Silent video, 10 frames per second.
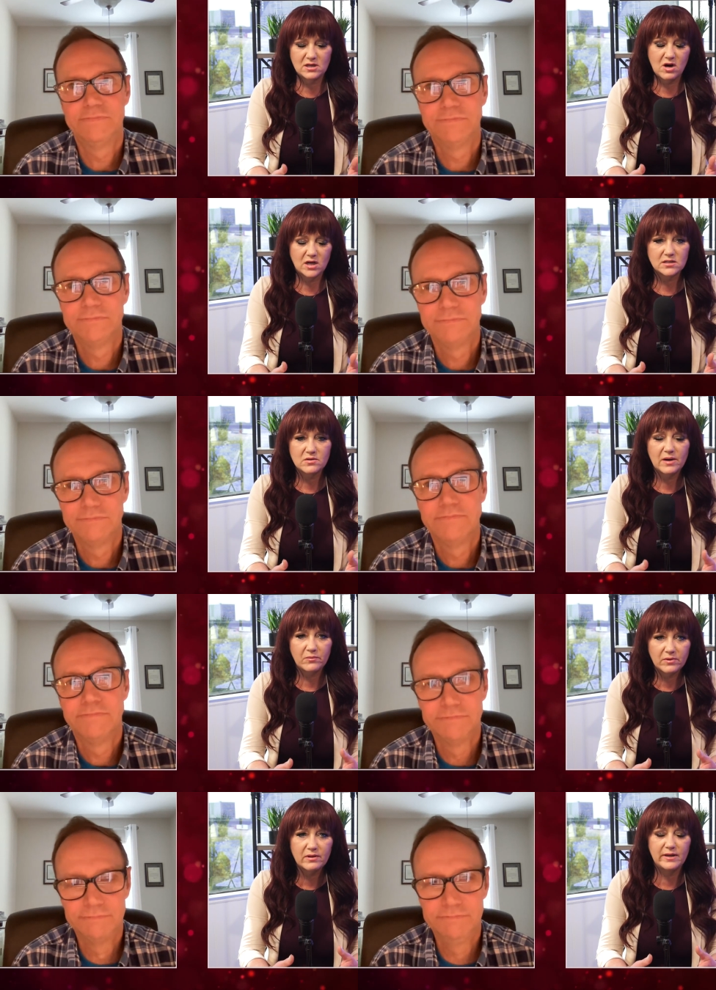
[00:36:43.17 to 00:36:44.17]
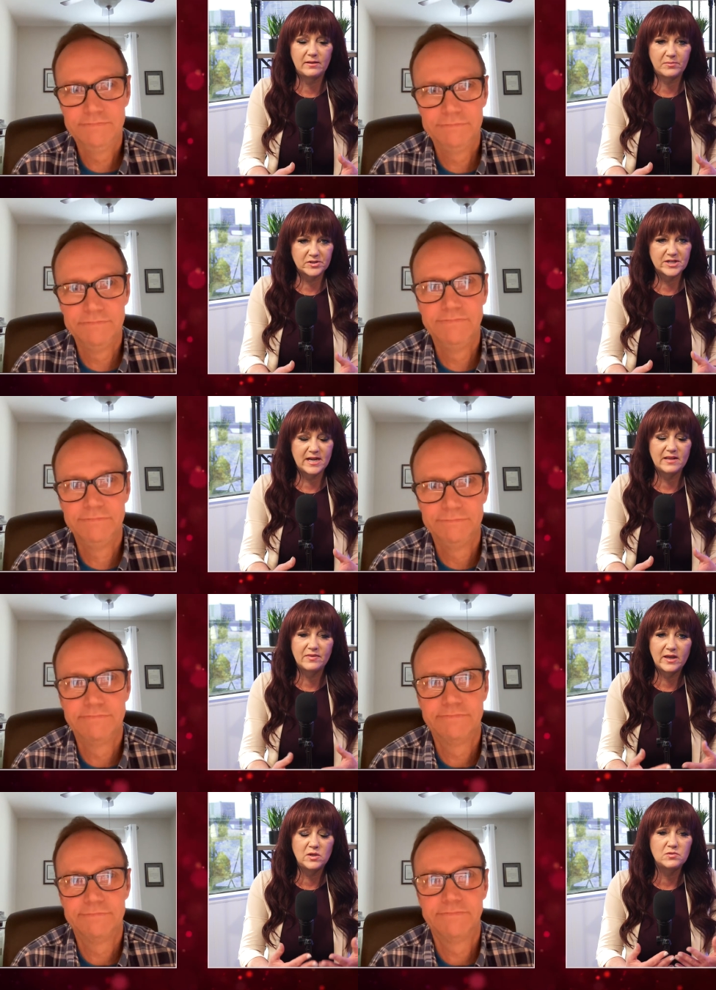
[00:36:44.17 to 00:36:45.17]
Speaker 1: heart. So I really appreciate it. And
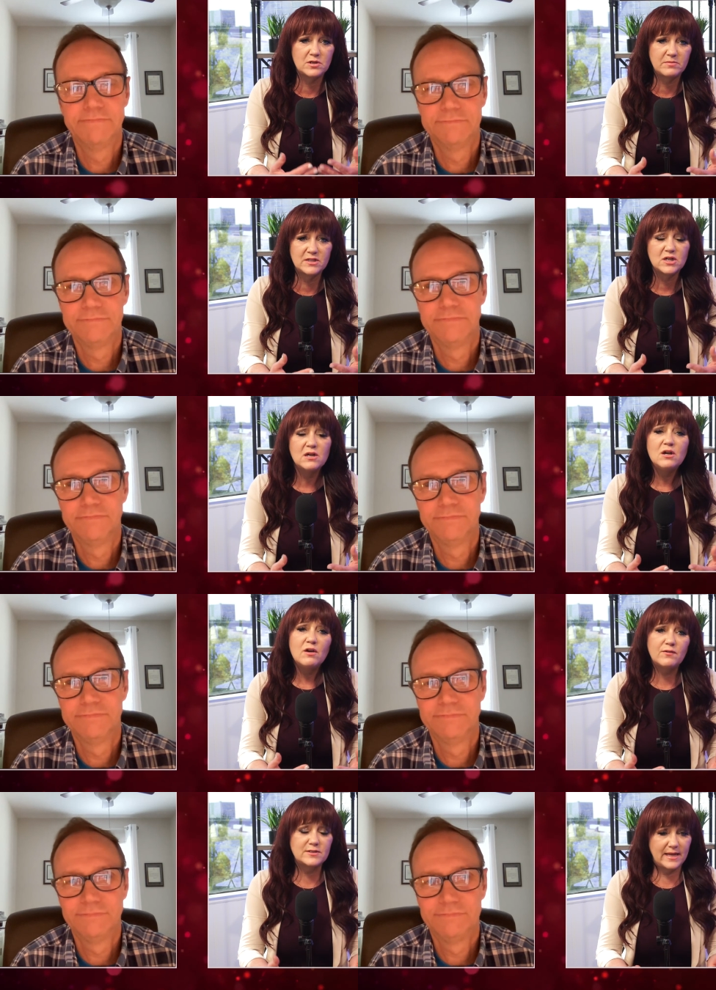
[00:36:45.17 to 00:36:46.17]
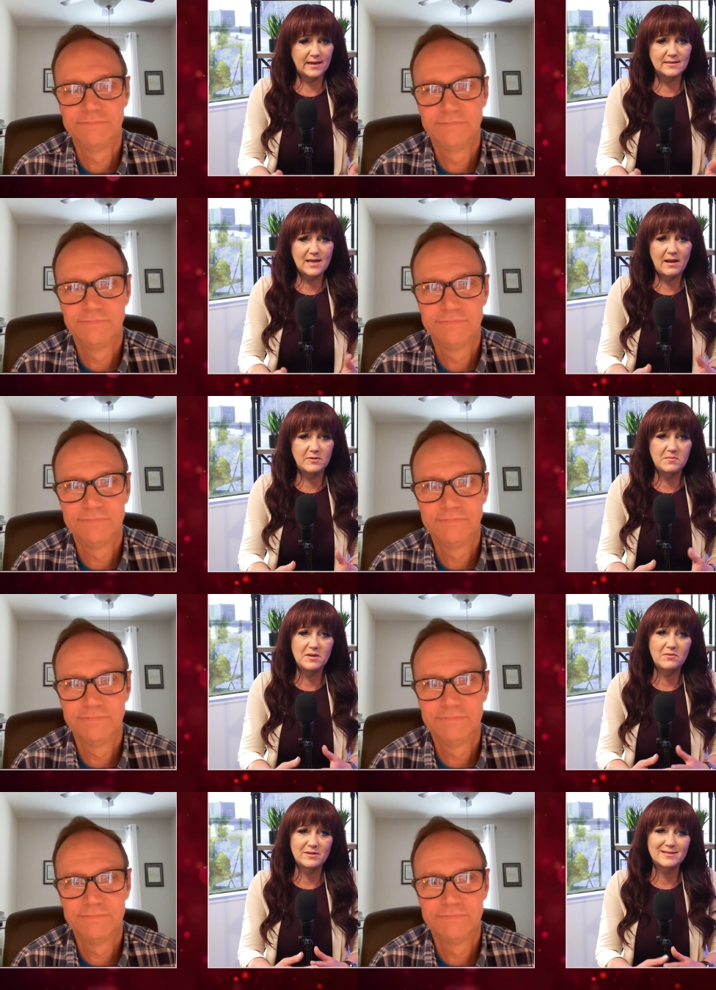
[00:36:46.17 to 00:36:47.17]
thank you so much for taking time to be
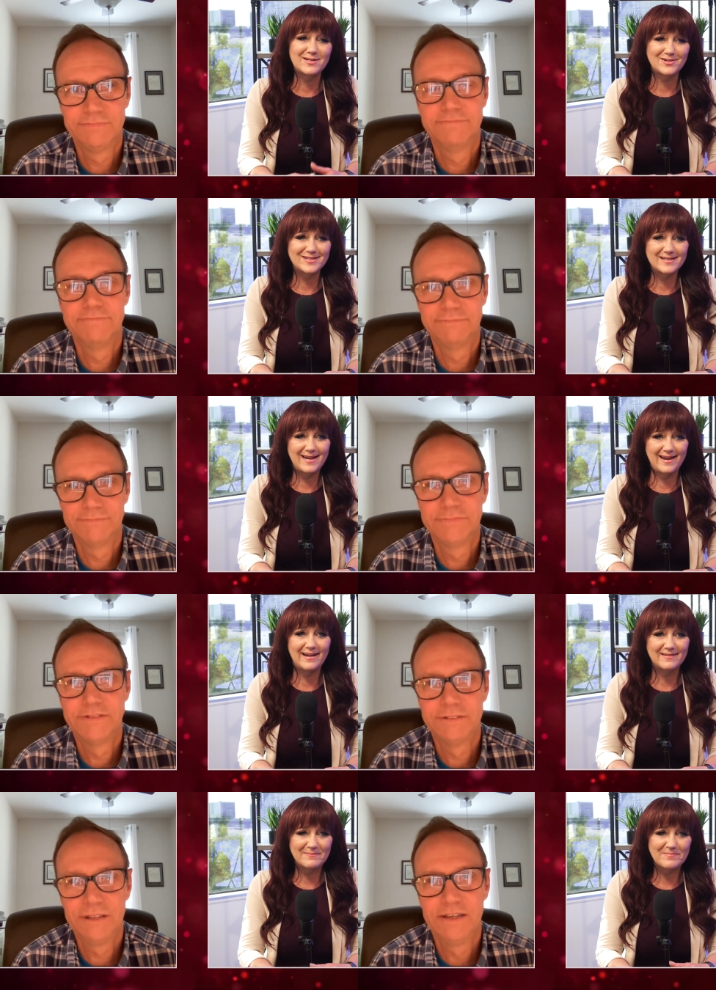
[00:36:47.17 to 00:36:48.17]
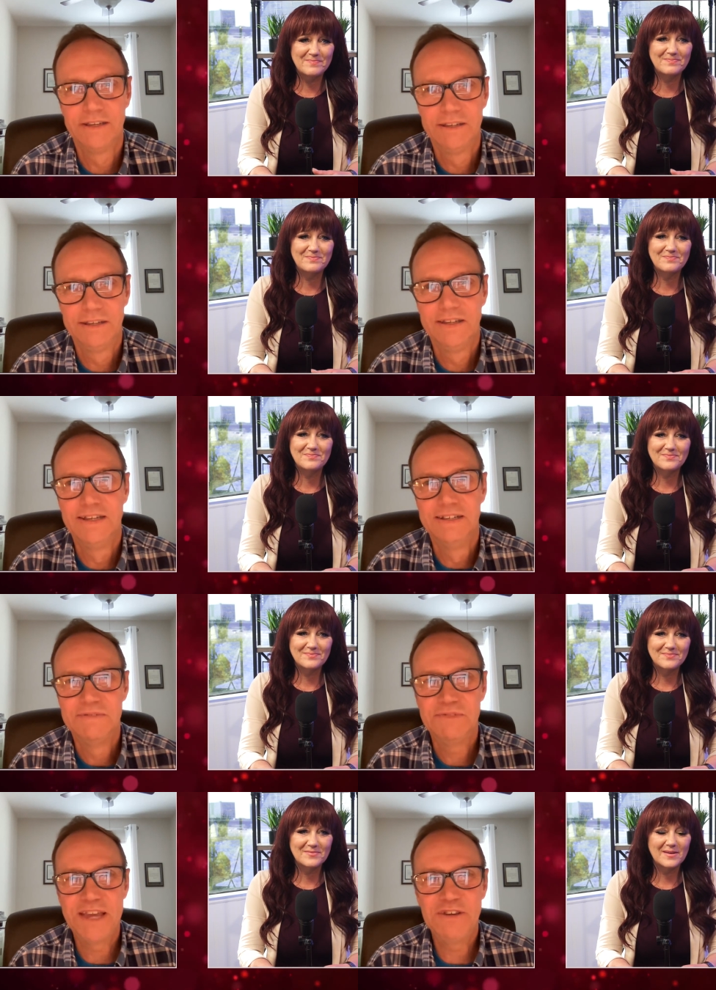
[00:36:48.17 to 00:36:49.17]
with us here today.
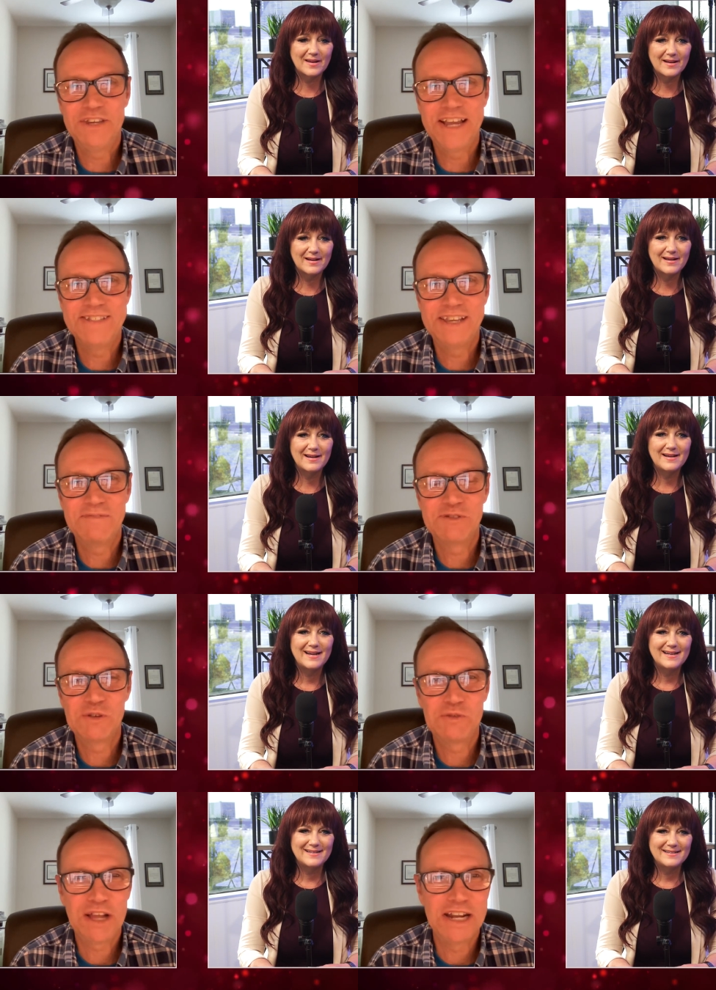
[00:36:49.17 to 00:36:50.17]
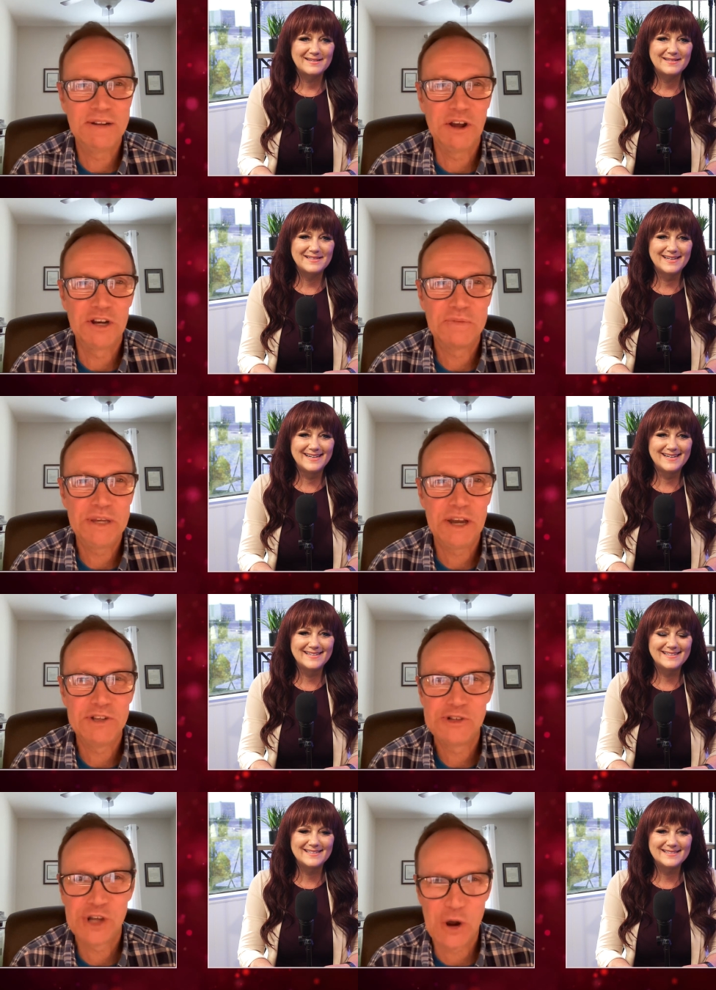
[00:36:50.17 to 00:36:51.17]
Speaker 2: Thank you, Casey. I'm so glad and honored to be
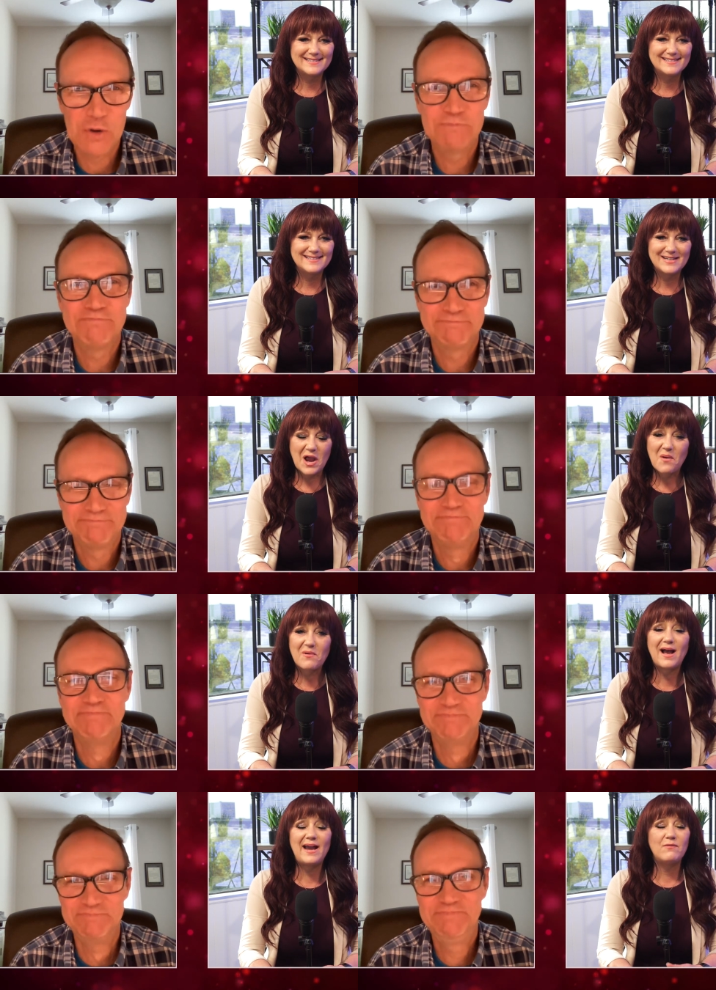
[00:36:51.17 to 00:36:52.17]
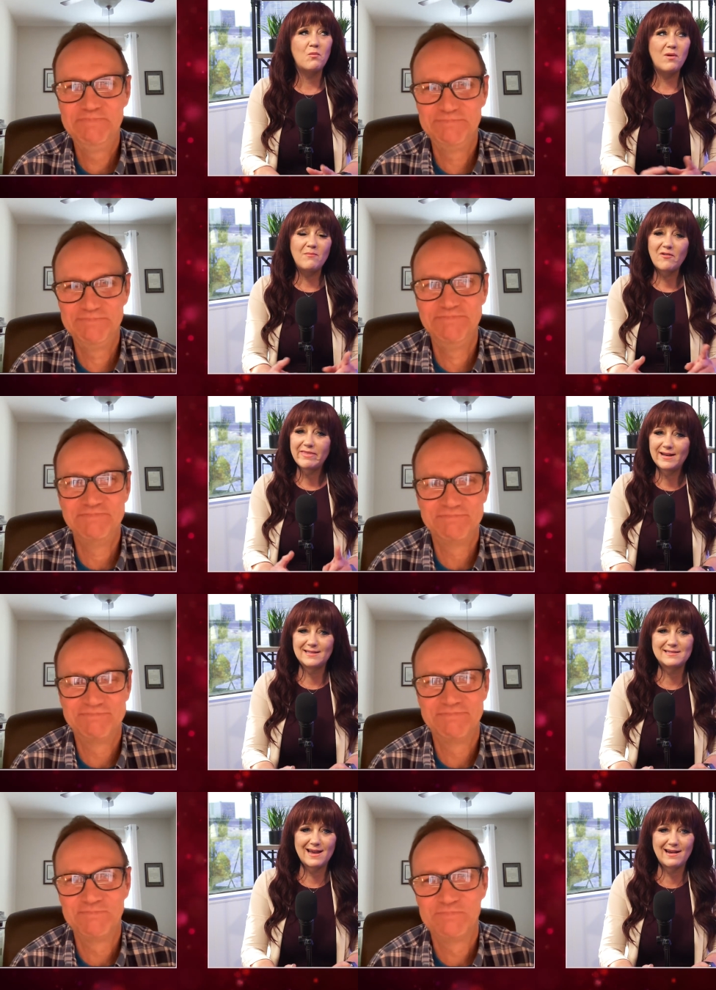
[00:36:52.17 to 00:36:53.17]
on your show.
Speaker 1: Well, I have one more thing to
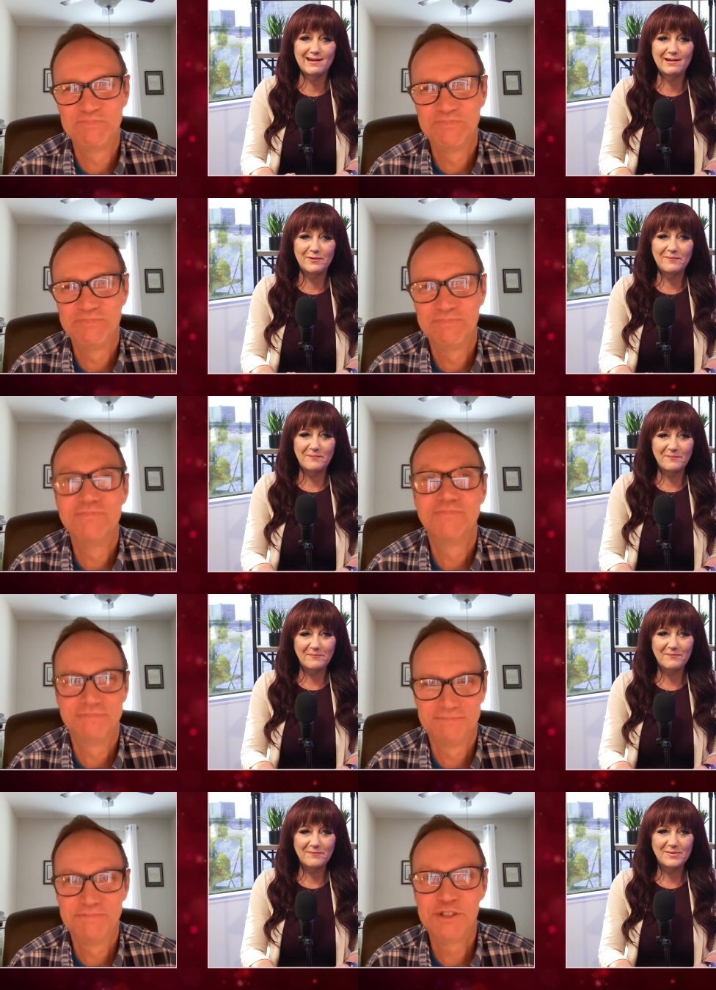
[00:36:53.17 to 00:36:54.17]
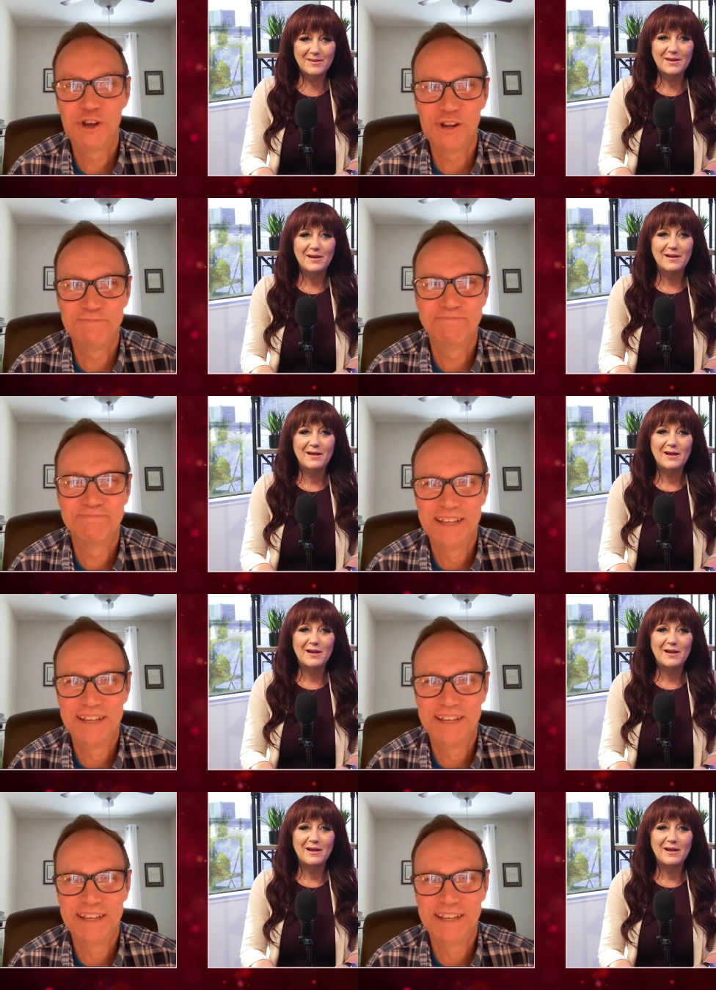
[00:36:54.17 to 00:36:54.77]
say to you. Sure.